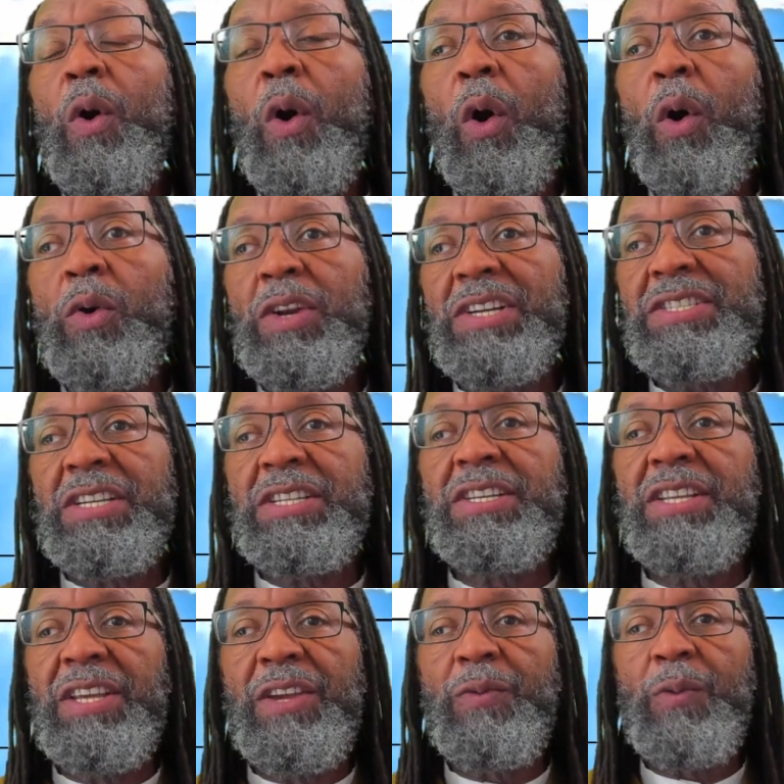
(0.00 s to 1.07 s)
oh, listen to
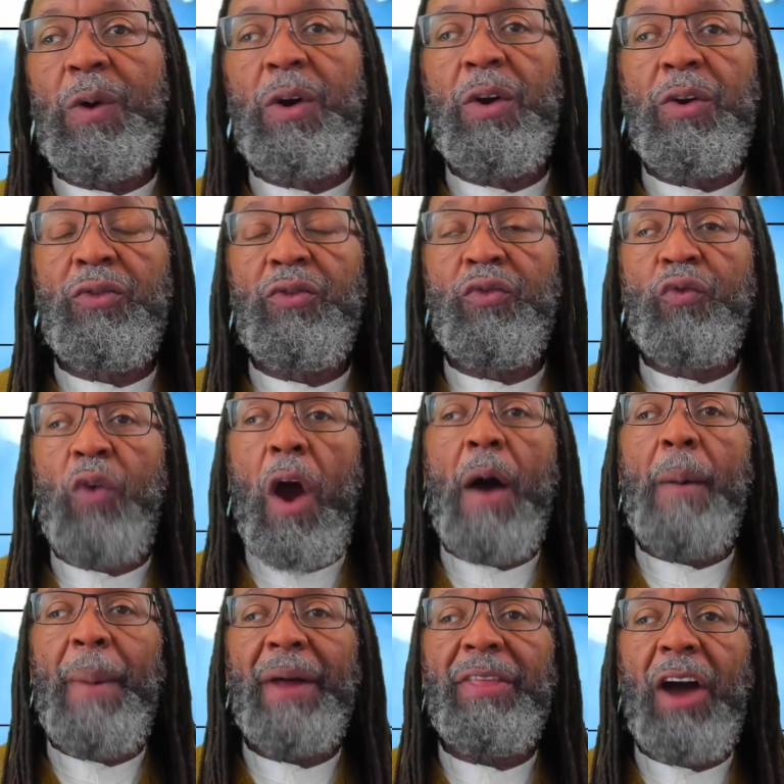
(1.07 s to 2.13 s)
these words drawn
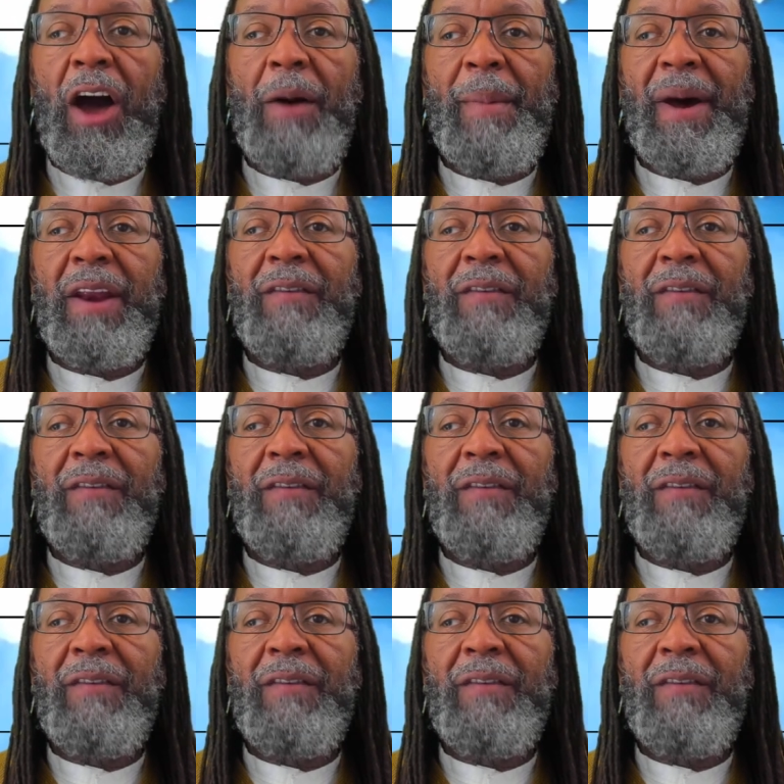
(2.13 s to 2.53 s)
by the Almighty